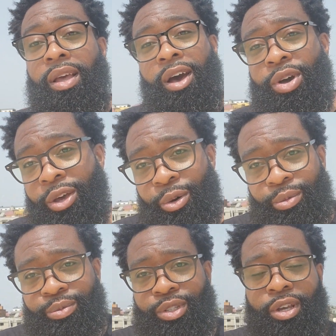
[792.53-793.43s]
Okay, cool.
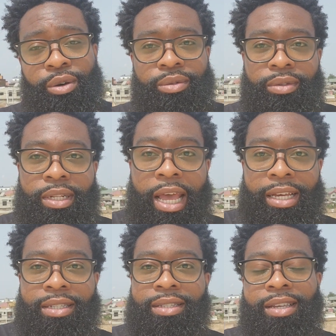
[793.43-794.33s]
So
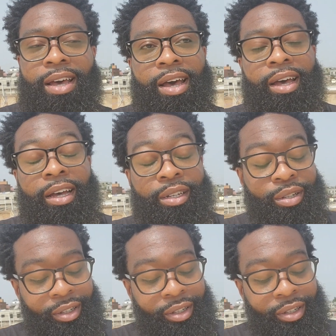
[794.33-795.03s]
next, I